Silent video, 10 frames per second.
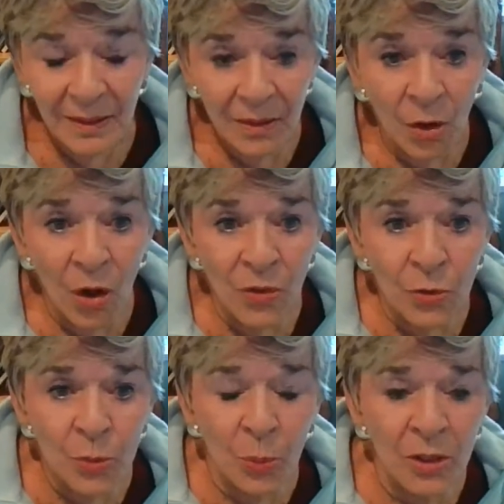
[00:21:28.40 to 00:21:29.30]
All
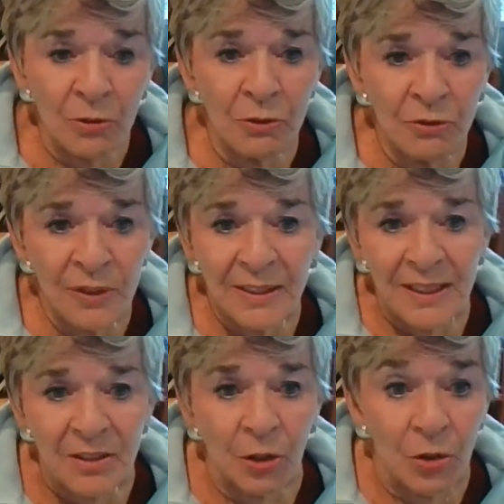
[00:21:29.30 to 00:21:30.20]
those wonderful
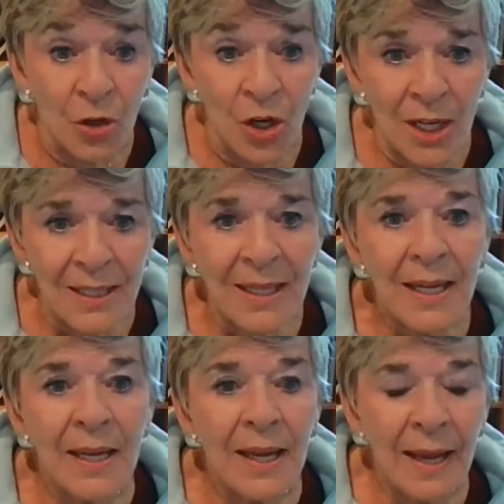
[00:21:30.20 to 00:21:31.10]
feelings are gone,
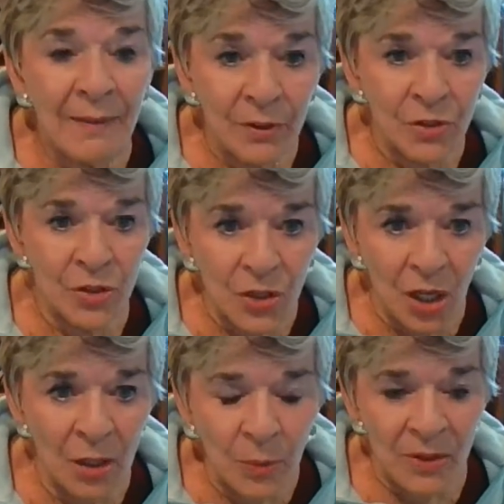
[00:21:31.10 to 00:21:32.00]
and they're
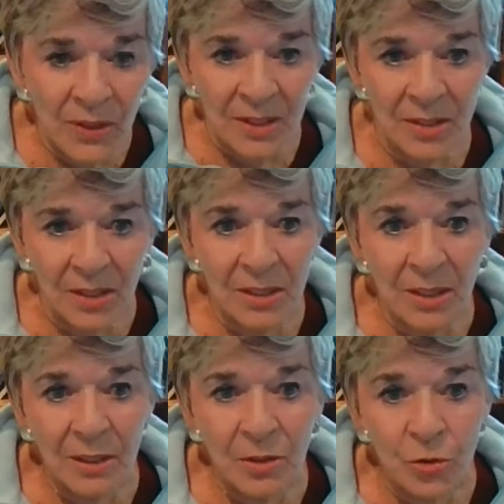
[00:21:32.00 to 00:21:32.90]
stuck with this
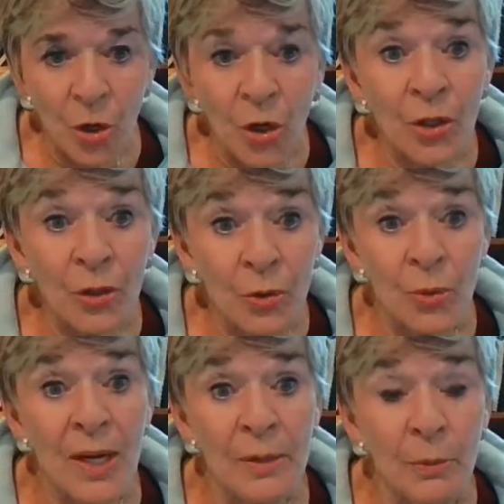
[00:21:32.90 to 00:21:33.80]
dark
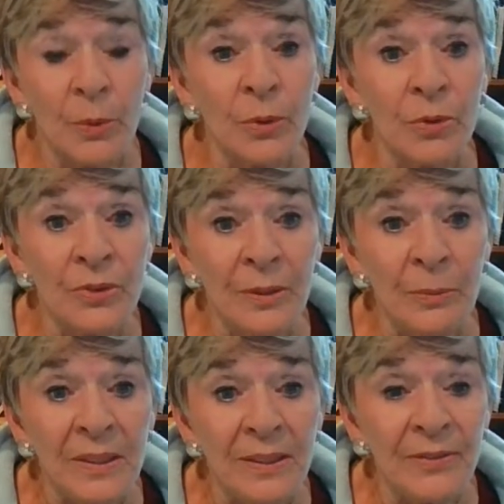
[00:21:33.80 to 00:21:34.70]
gray world that
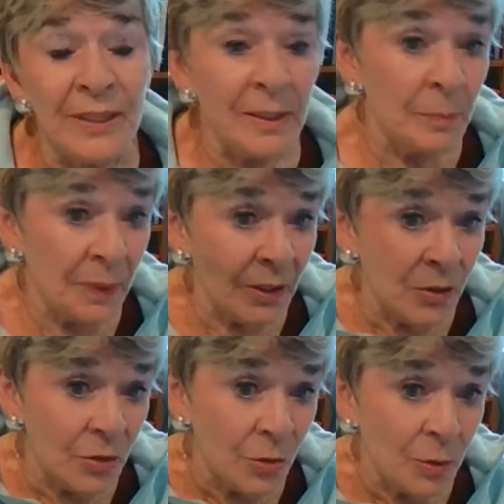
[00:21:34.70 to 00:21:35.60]
we live in
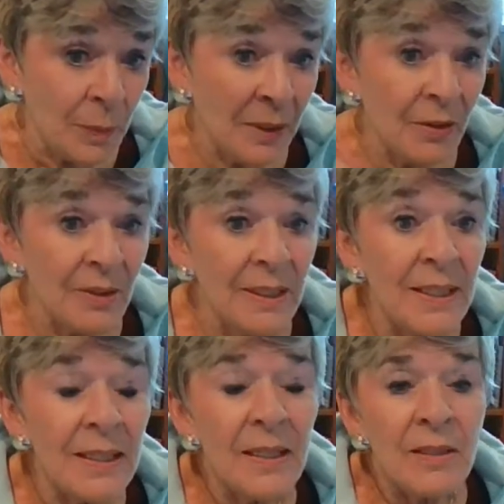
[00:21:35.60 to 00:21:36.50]
compared to,
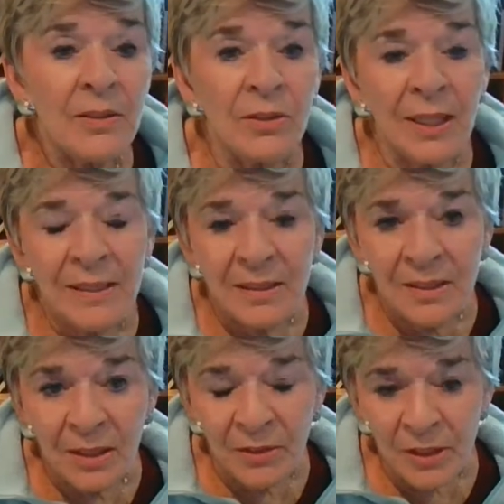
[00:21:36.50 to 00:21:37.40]
apparently, the light
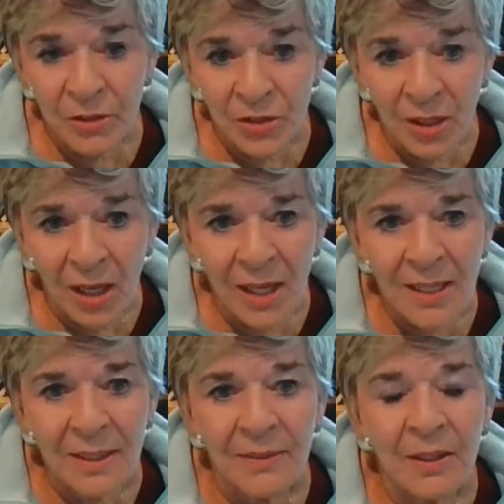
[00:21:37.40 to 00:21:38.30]
that's on the other
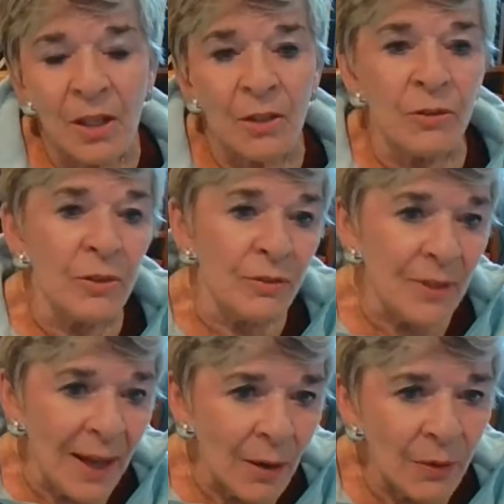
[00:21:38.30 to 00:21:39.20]
side and the color of the
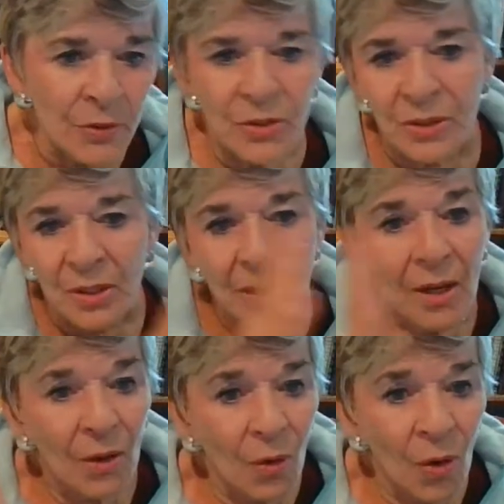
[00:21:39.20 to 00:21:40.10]
flowers and
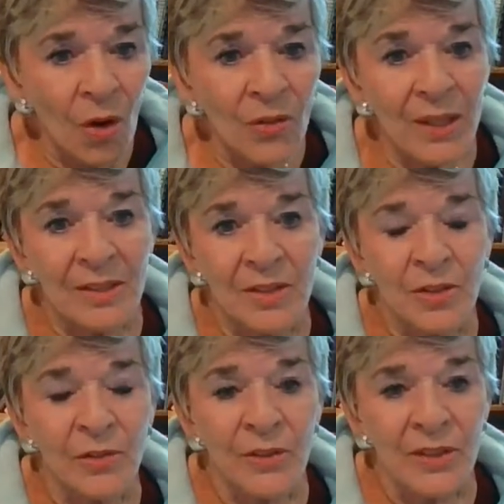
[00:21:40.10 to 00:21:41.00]
all that
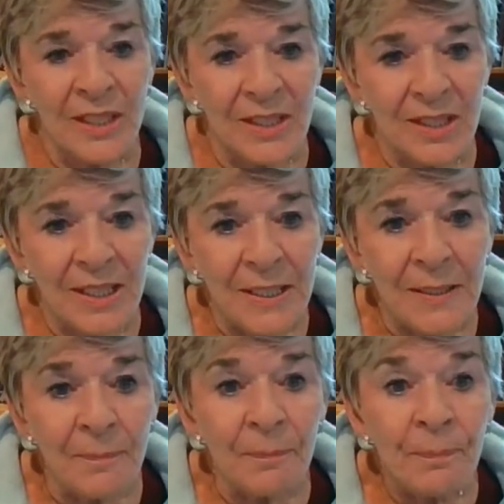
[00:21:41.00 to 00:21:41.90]
stuff that they see.